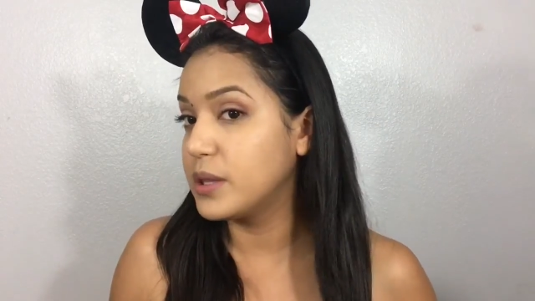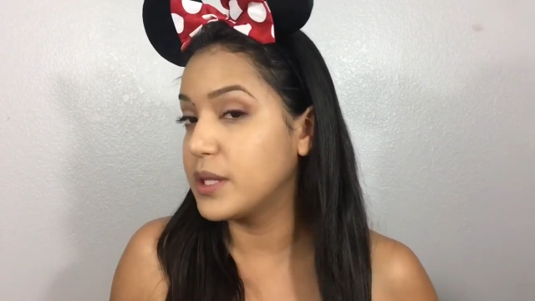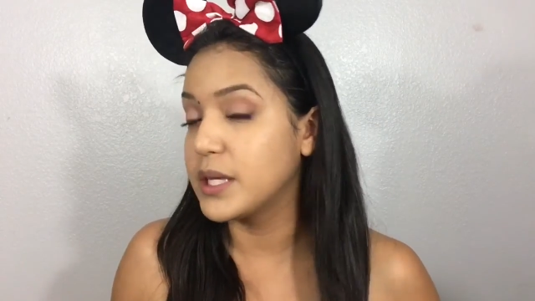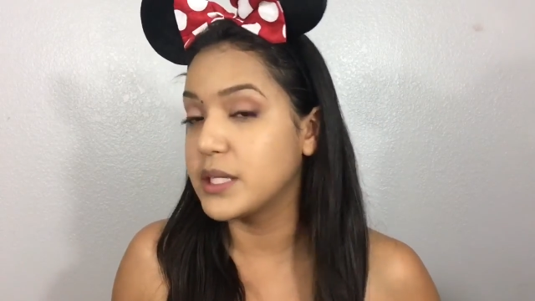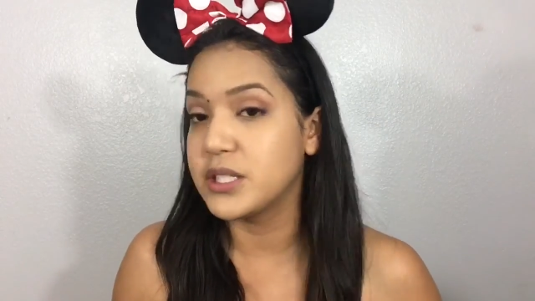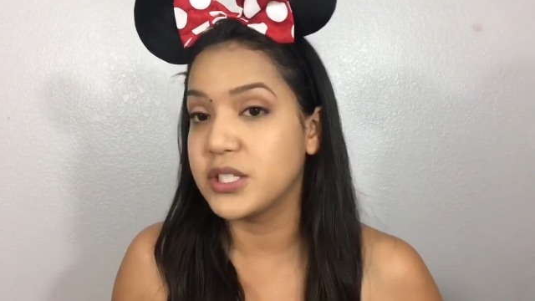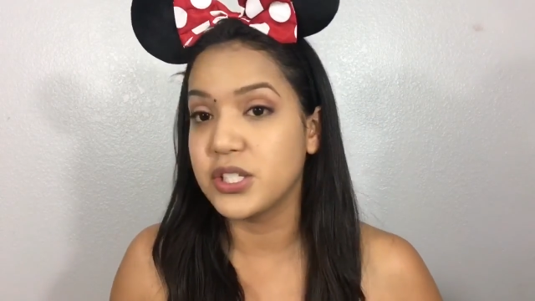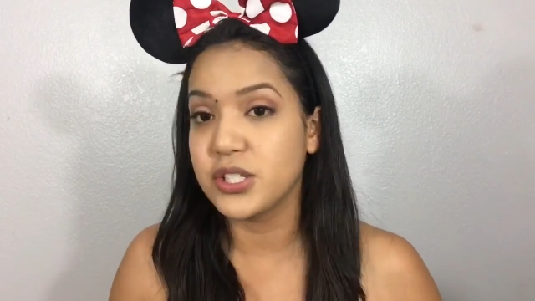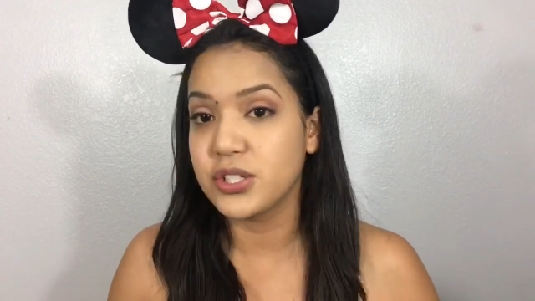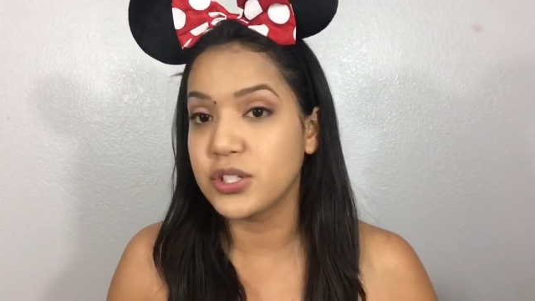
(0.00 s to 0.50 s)

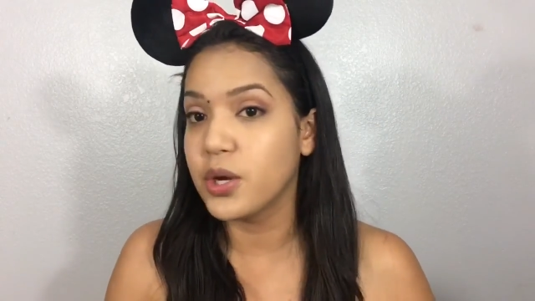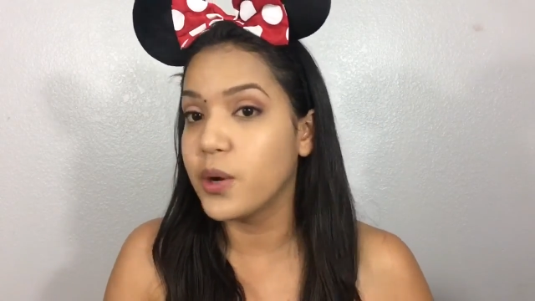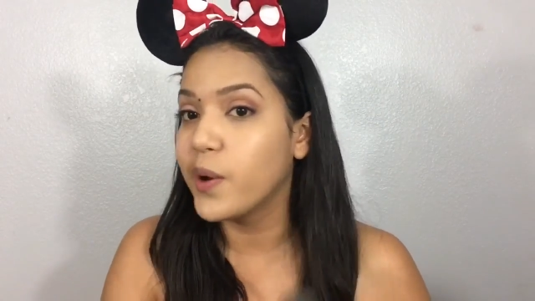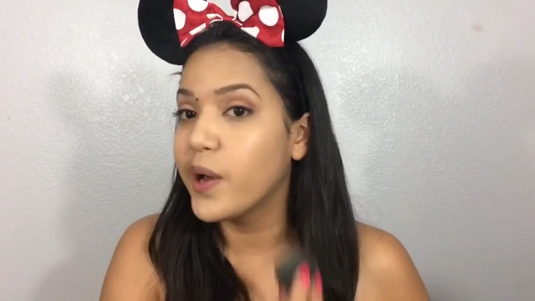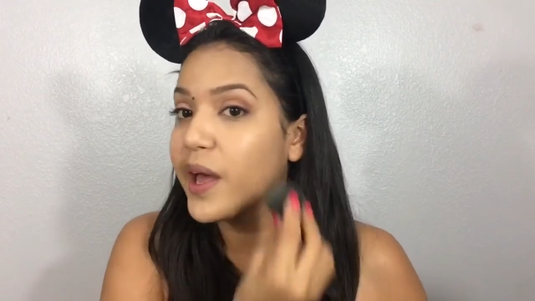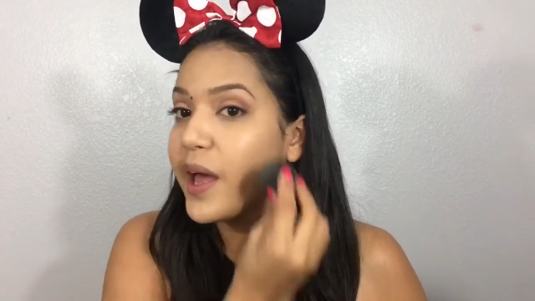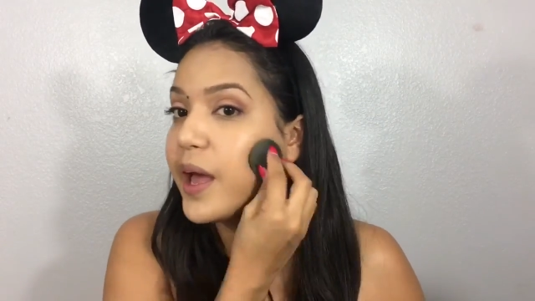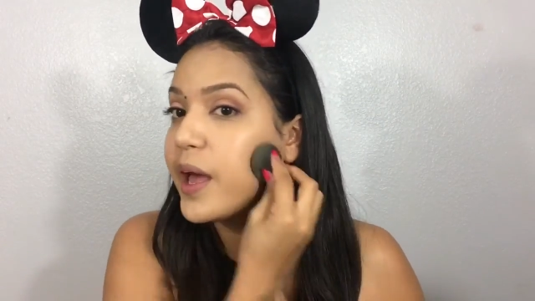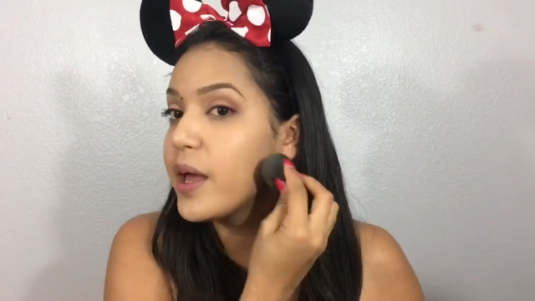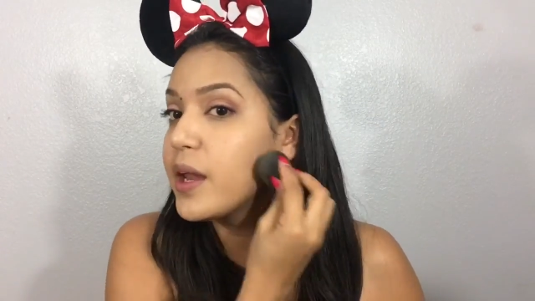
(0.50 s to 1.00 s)
let's just go
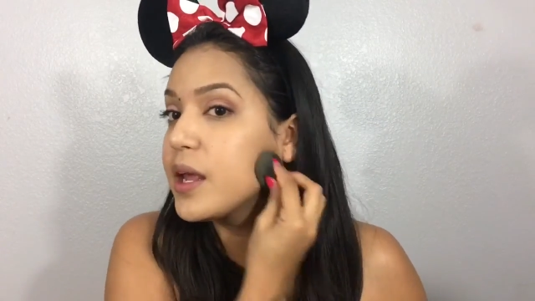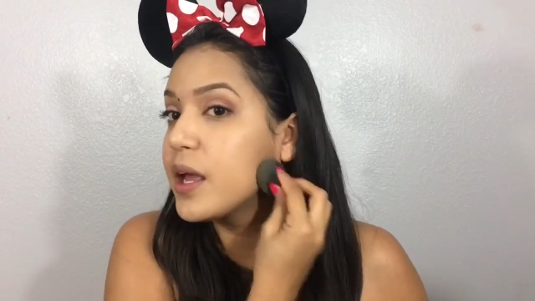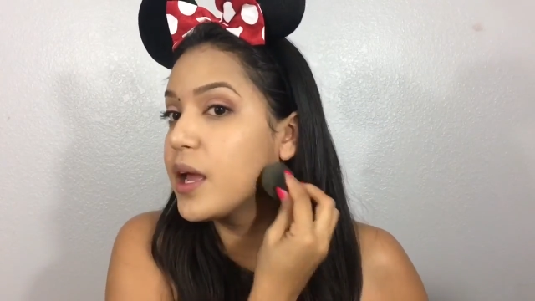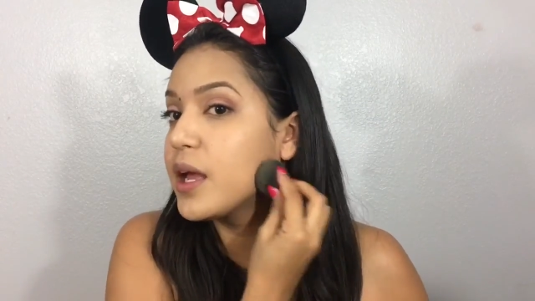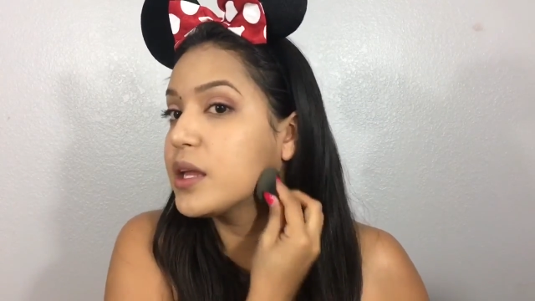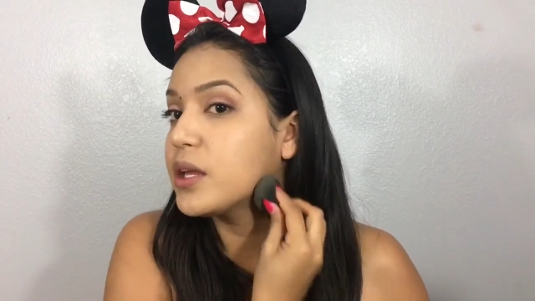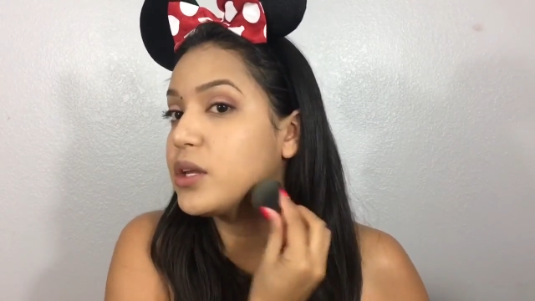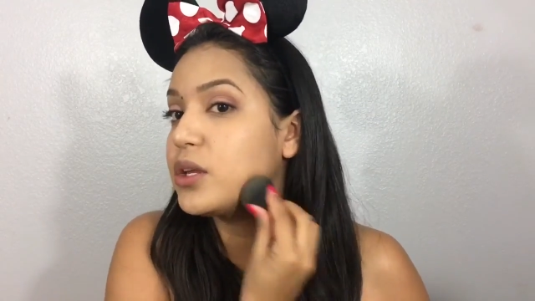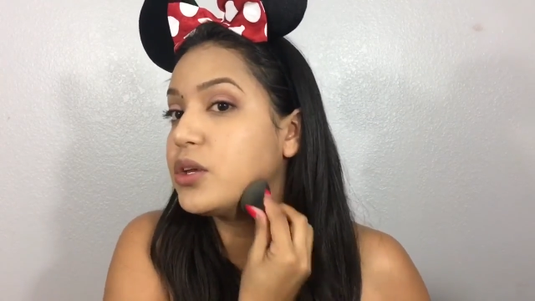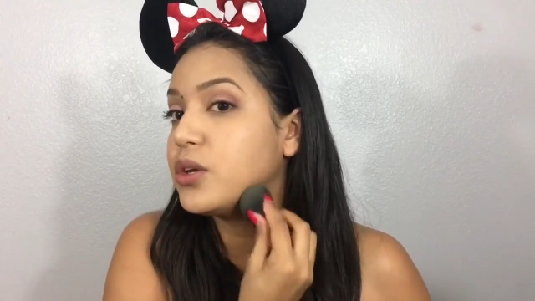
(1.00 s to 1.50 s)
ahead
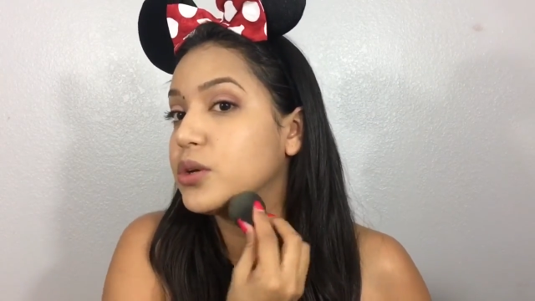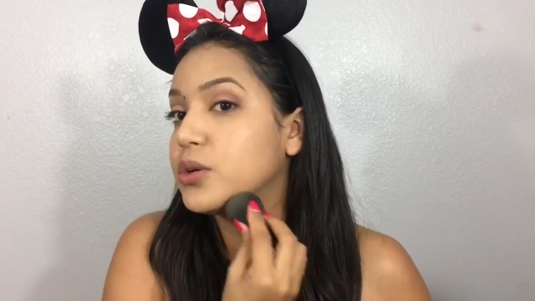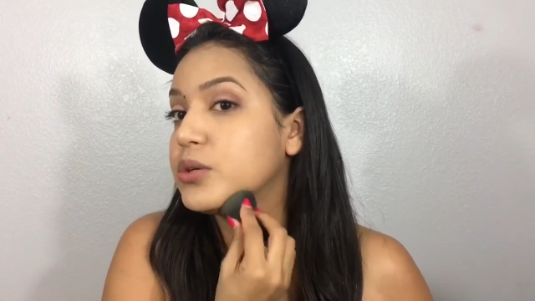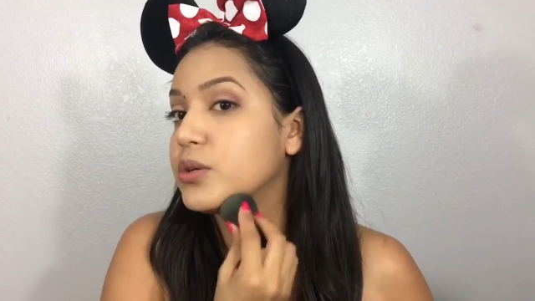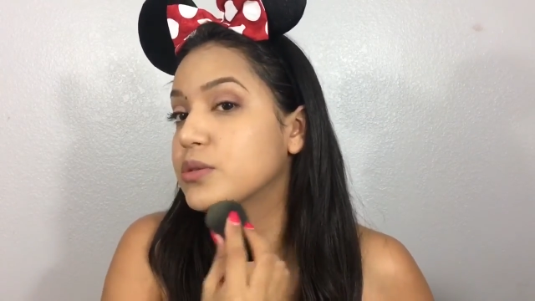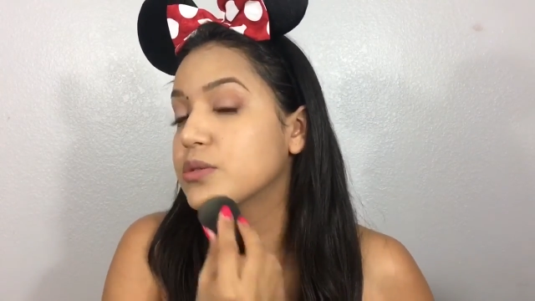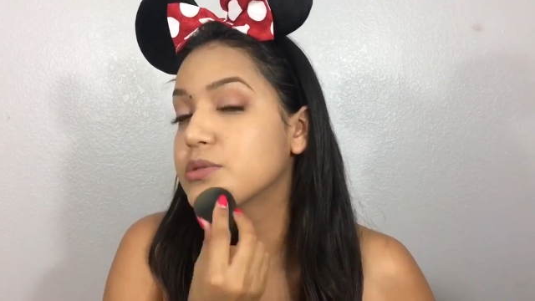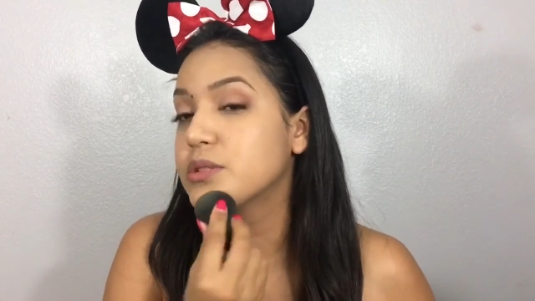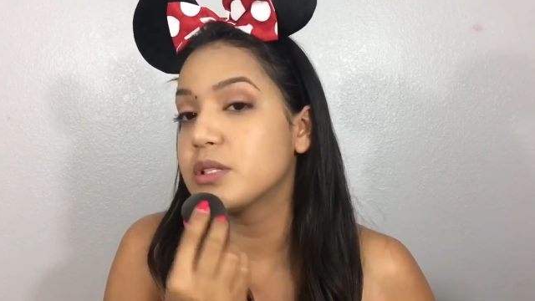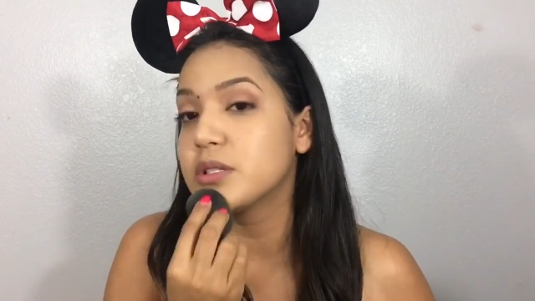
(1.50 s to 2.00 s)
and
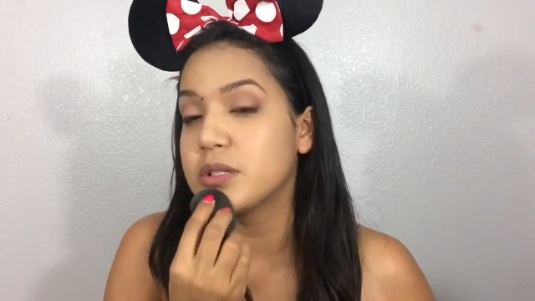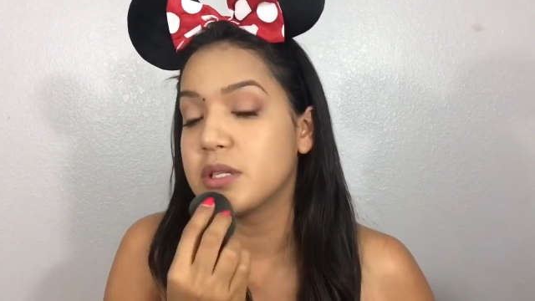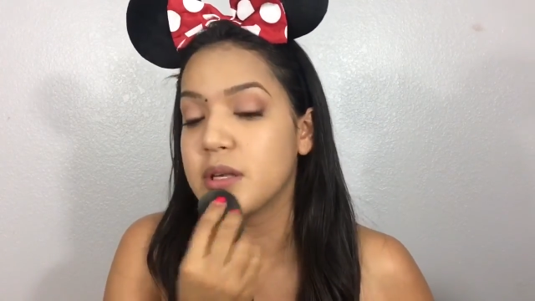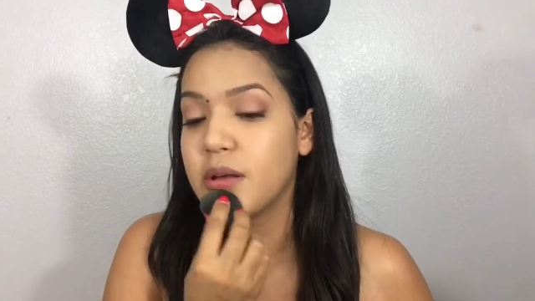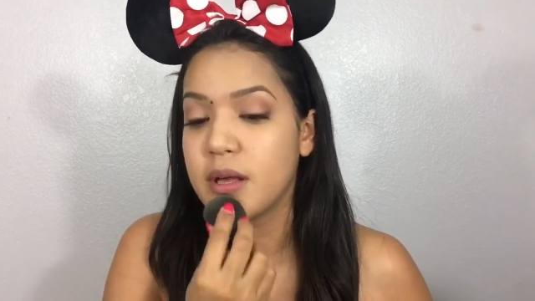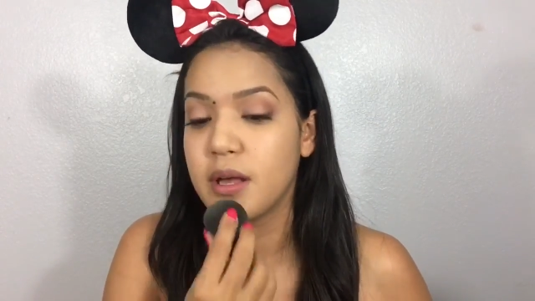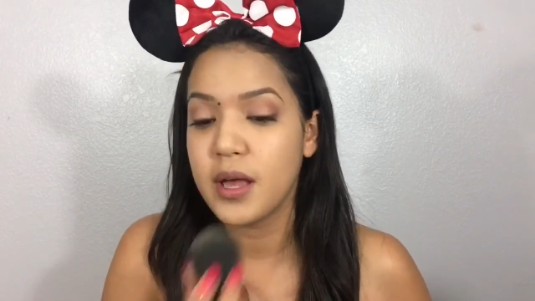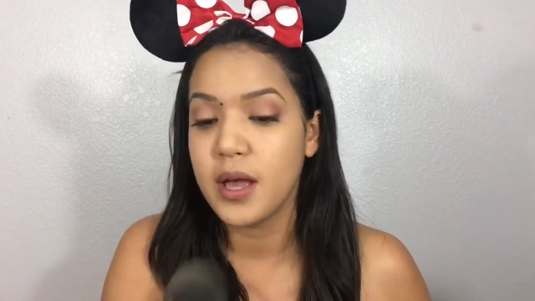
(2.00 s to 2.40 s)
use